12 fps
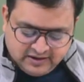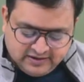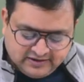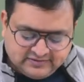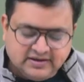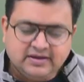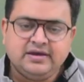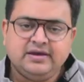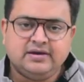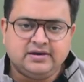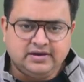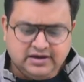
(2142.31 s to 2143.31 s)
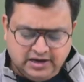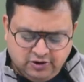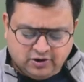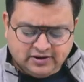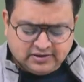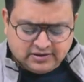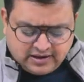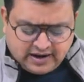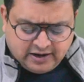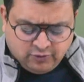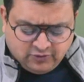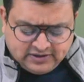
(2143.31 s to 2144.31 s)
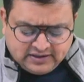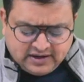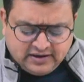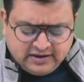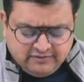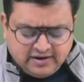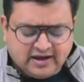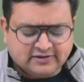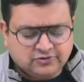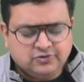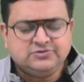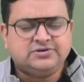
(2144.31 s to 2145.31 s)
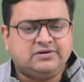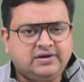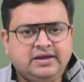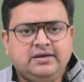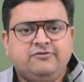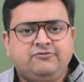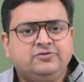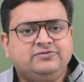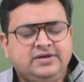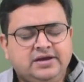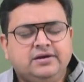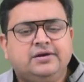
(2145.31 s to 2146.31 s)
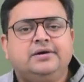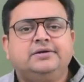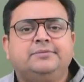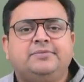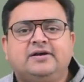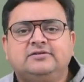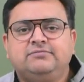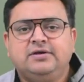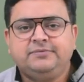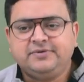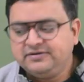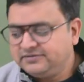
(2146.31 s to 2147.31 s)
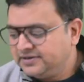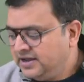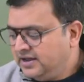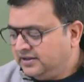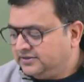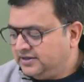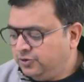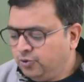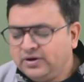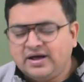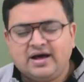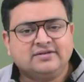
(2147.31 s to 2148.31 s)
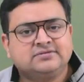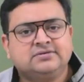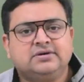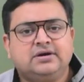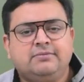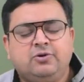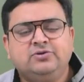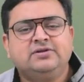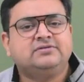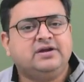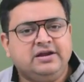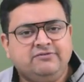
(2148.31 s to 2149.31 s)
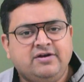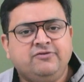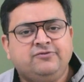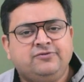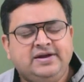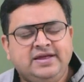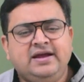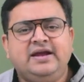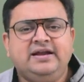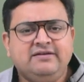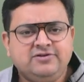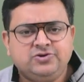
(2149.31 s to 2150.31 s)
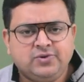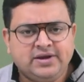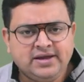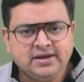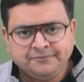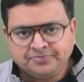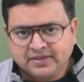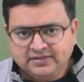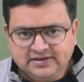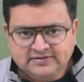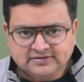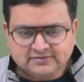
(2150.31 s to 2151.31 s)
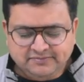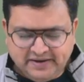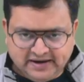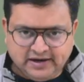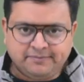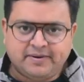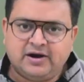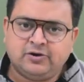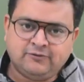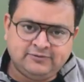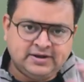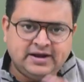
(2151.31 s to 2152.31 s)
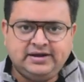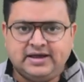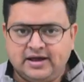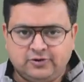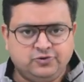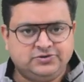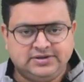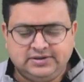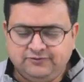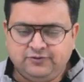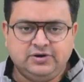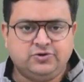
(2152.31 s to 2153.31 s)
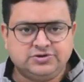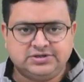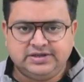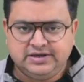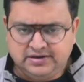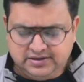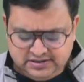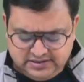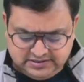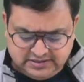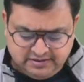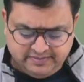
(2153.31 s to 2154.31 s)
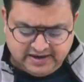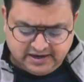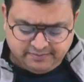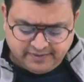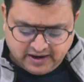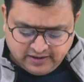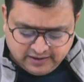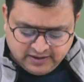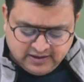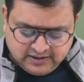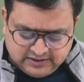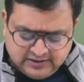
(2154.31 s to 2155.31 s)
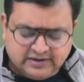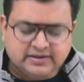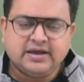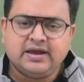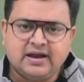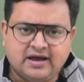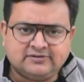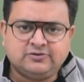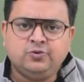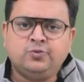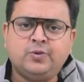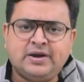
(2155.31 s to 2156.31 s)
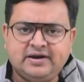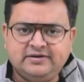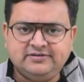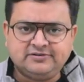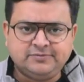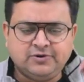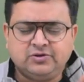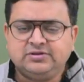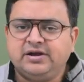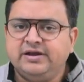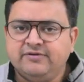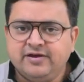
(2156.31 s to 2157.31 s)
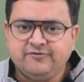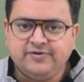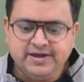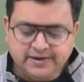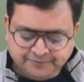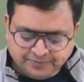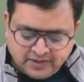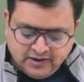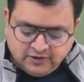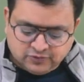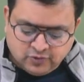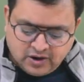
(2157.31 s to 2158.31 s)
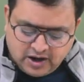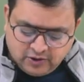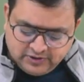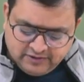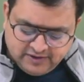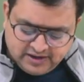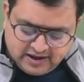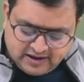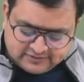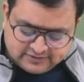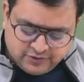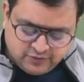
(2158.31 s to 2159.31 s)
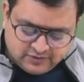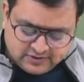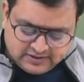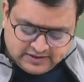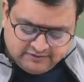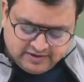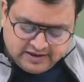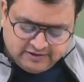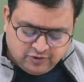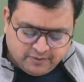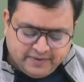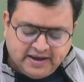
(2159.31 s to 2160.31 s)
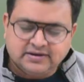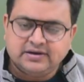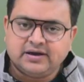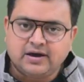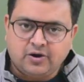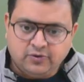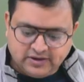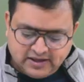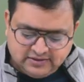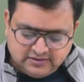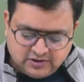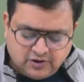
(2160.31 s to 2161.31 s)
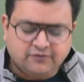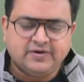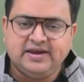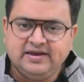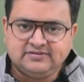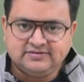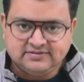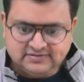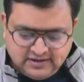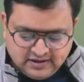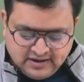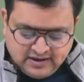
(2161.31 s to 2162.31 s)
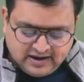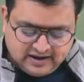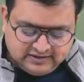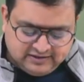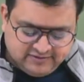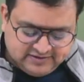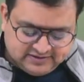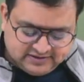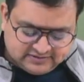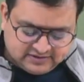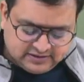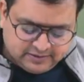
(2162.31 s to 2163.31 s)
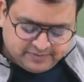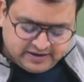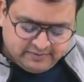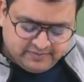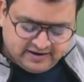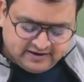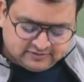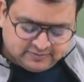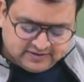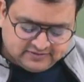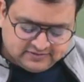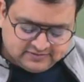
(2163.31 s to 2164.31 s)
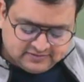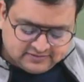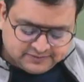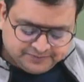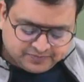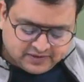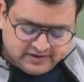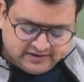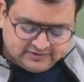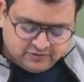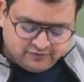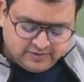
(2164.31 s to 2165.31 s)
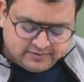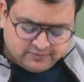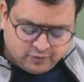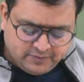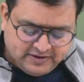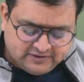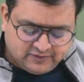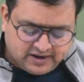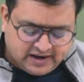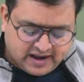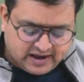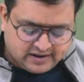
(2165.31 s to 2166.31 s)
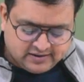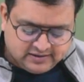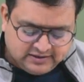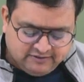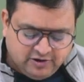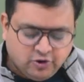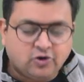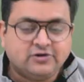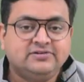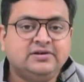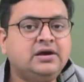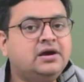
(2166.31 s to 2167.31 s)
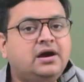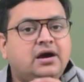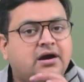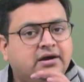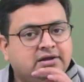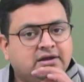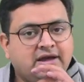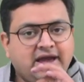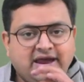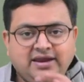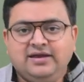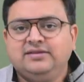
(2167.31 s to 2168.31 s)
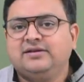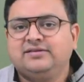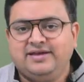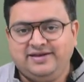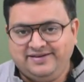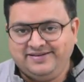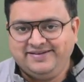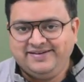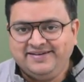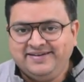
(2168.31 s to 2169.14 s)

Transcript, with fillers: Let's say he will not. I don't think that he will ask you. Generally, if you see uh, the past papers, they don't ask about this 35D individually, they just make it part of the entire question, the full question, they, uh, they, will make it part. They'll, they can ask you one adjustment on 35D. So how they will ask you, they will you a p account and of any assessee and they will say, sir, the preliminary expenses is, let's say rupees 1 lakh. They will not say utter any other thing.